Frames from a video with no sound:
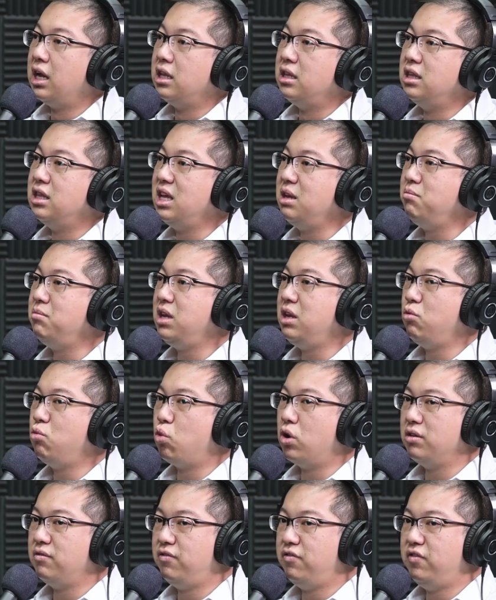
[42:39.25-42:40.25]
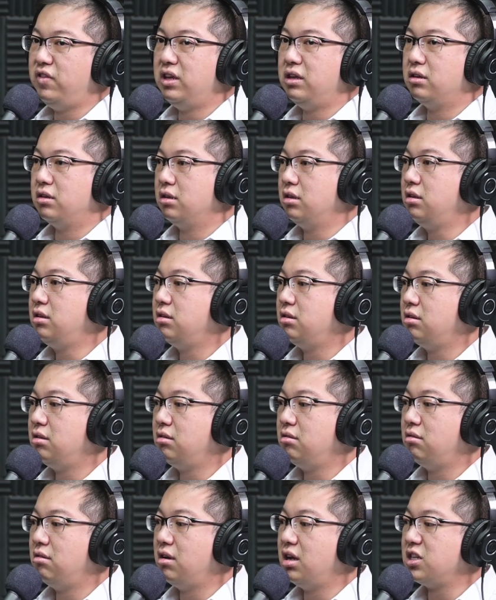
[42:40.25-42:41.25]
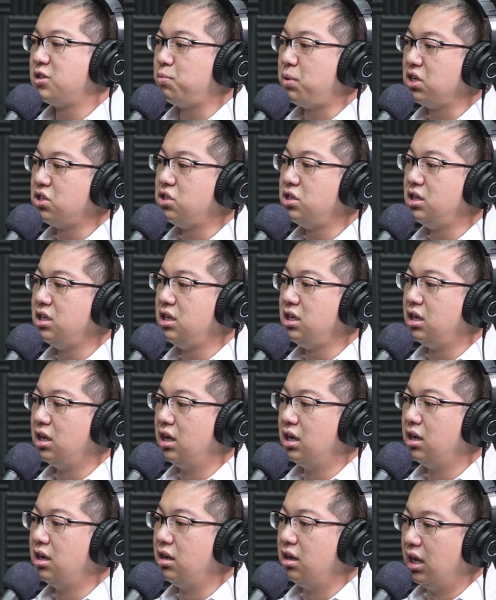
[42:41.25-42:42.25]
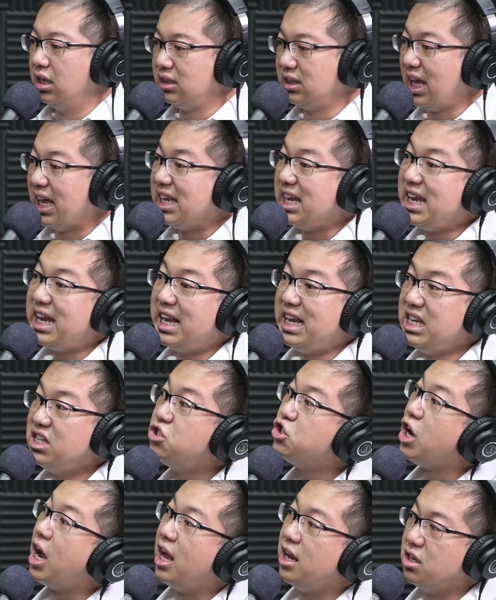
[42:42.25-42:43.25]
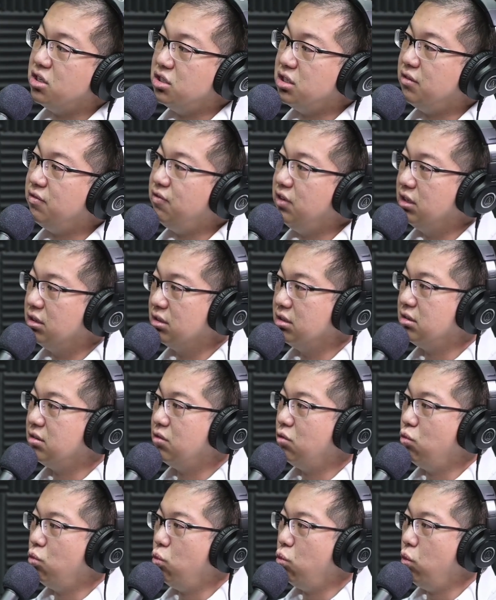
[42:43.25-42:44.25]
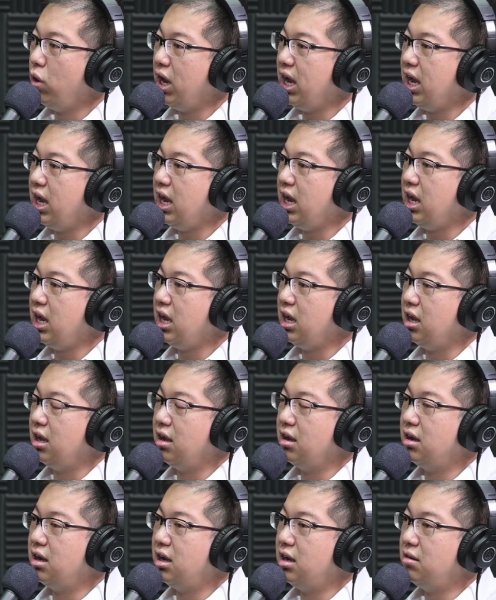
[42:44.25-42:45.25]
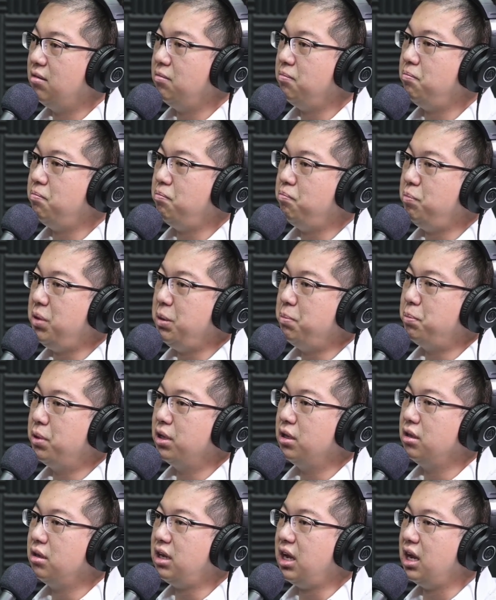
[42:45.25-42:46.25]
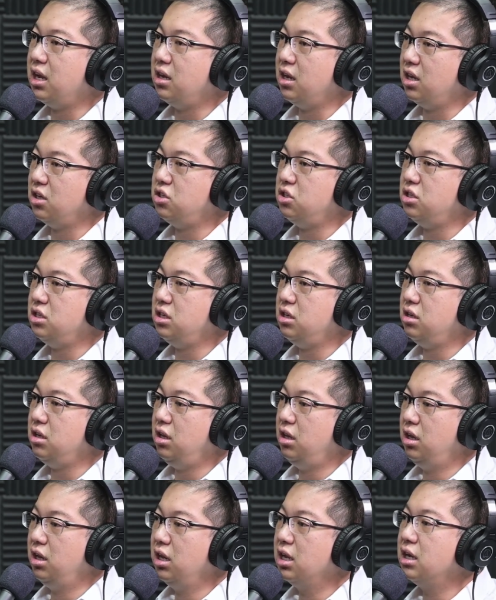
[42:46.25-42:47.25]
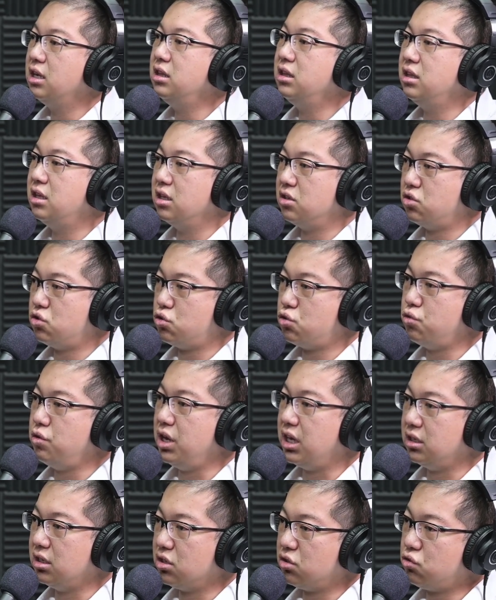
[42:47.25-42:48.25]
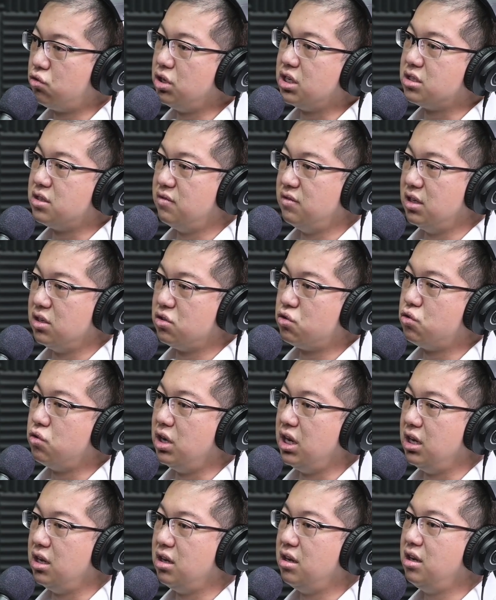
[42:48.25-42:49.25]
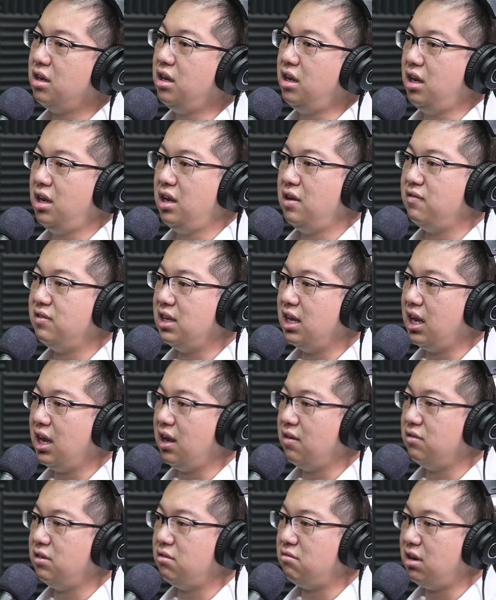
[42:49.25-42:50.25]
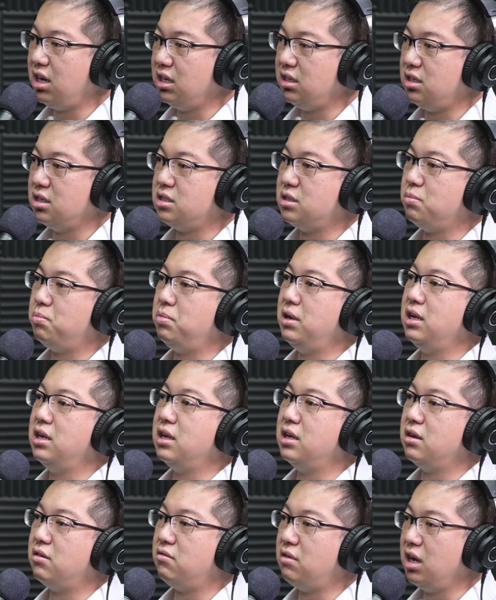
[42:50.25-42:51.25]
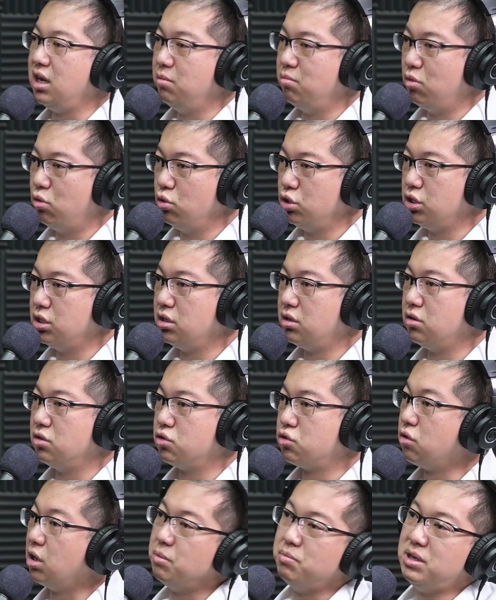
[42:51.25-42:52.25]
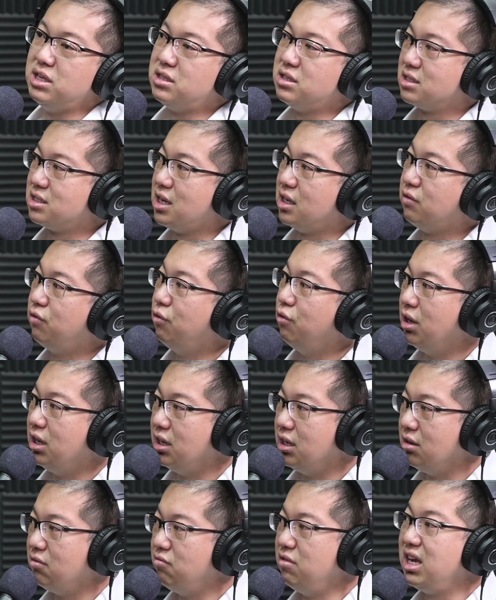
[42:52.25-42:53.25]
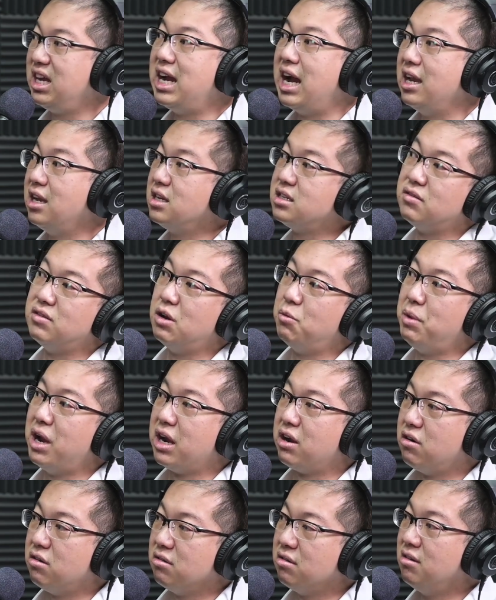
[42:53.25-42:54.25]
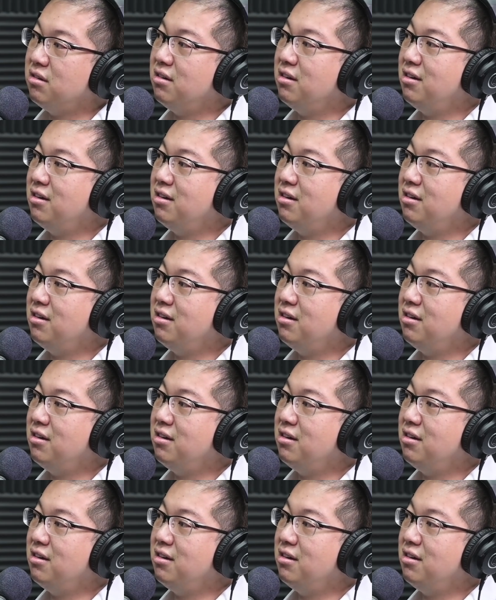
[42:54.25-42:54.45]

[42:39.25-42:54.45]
name me one field, especially a technically challenging field, where people can actually learn the tricks of the trade if they have the right discipline and the right emotional control and be successful at it, regardless of their background.